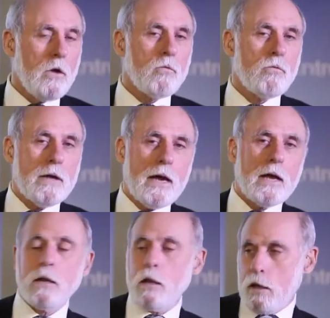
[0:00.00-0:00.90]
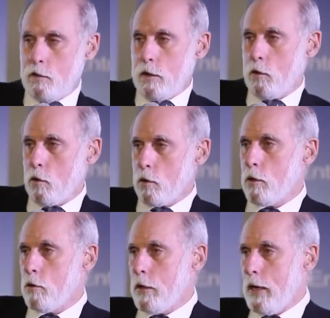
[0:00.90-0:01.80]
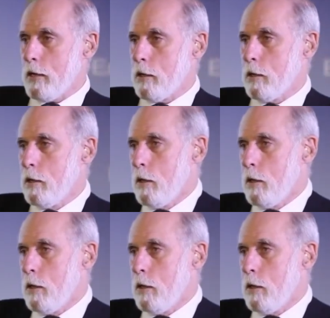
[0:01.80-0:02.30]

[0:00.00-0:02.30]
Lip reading: Reanalyzing earlier data